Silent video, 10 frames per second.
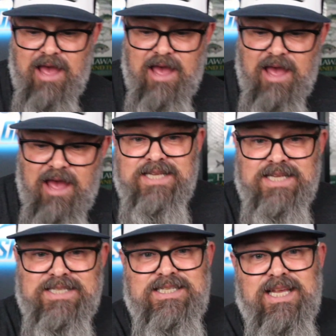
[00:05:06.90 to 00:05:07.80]
a
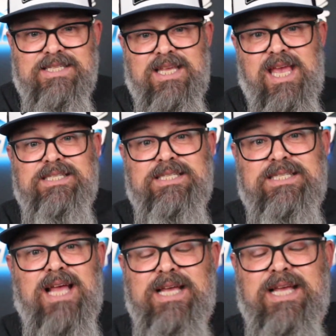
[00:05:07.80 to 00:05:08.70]
6K size
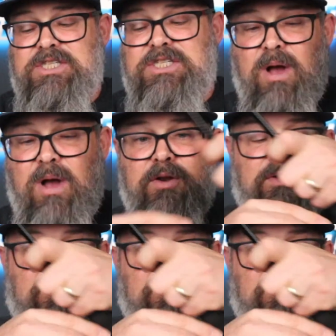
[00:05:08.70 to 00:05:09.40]
Shimano